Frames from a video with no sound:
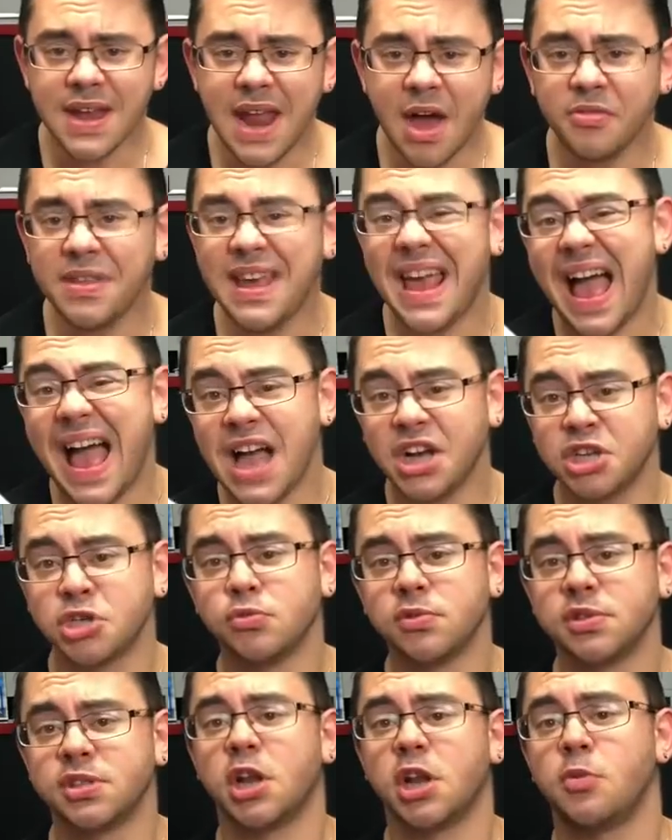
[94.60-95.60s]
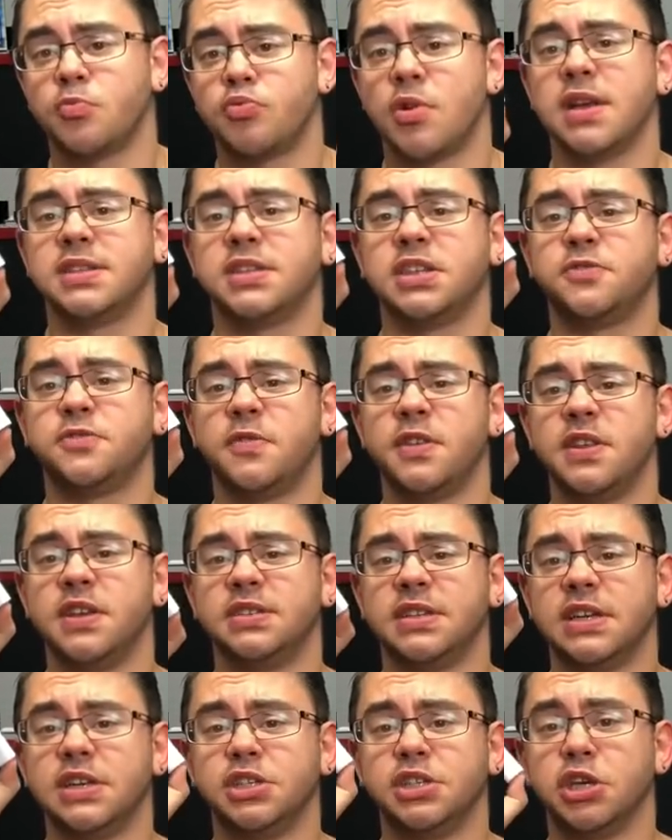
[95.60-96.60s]
Now, the actual setup process for
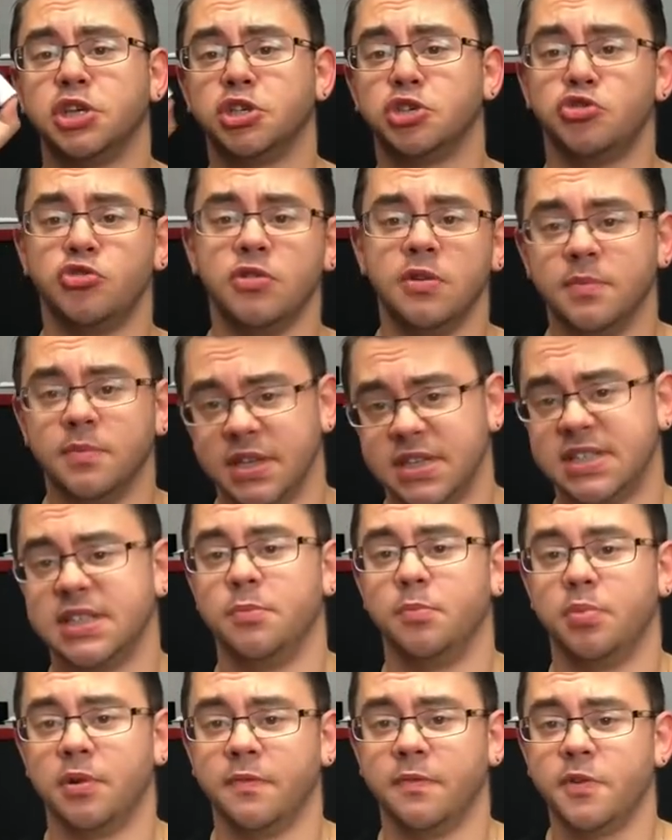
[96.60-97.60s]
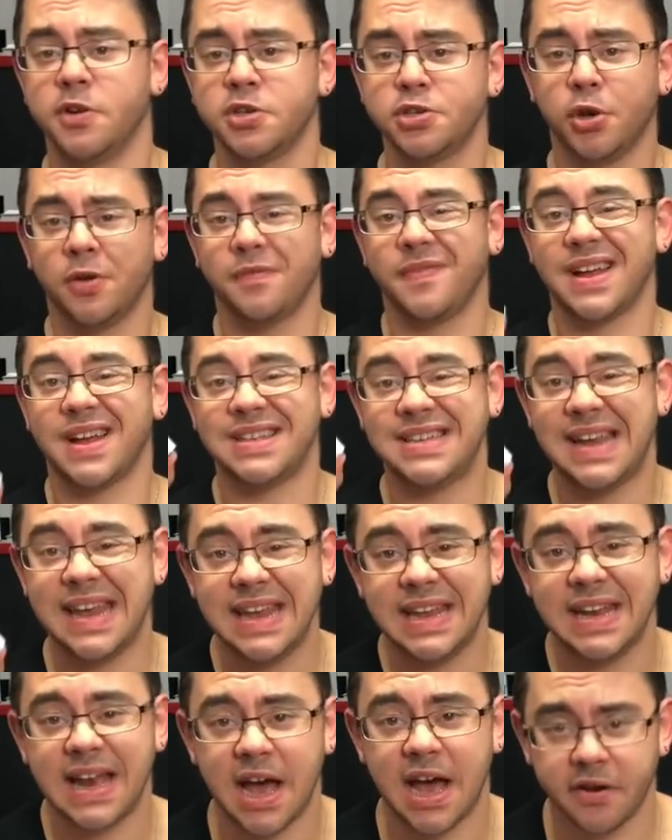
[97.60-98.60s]
this is extremely simple. First off,
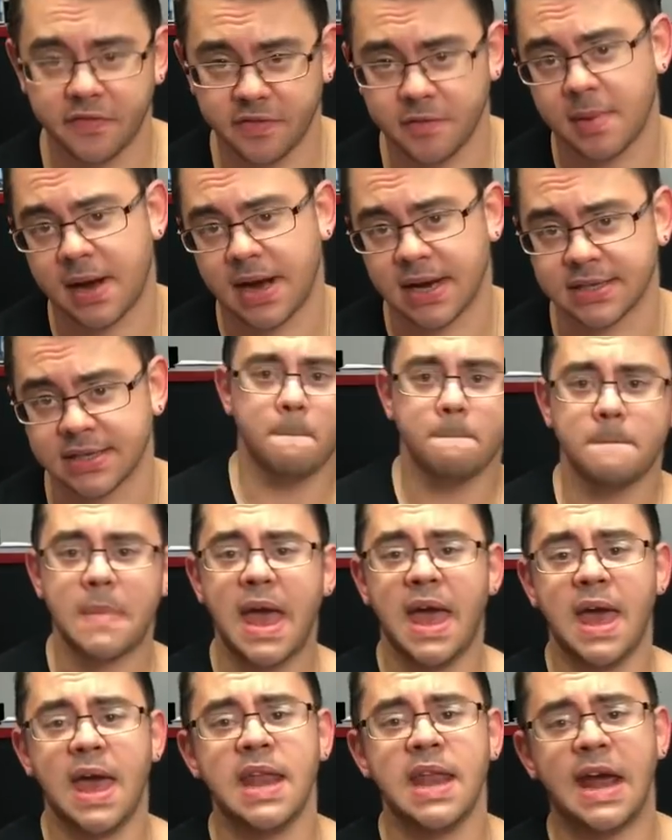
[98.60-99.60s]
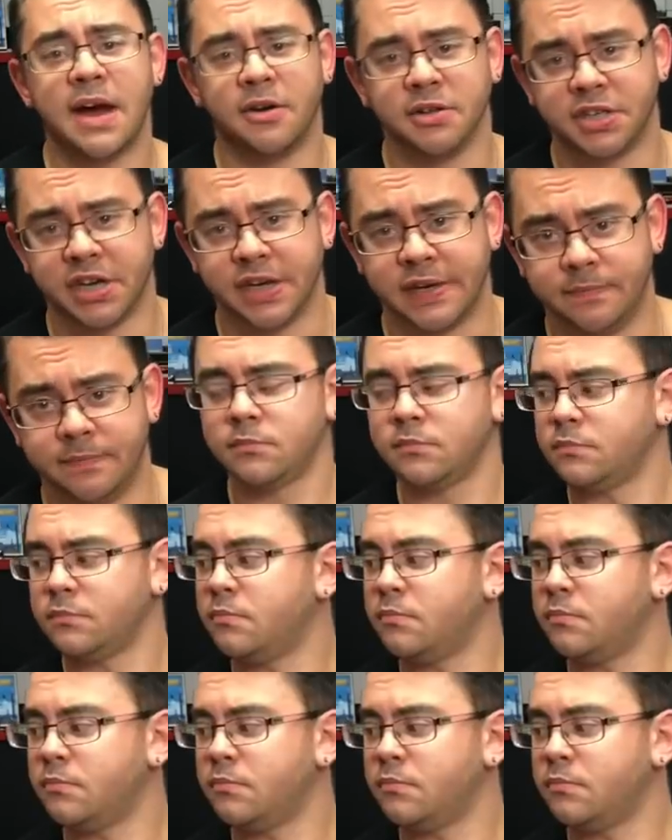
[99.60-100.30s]
take it out of the box, and now it's on.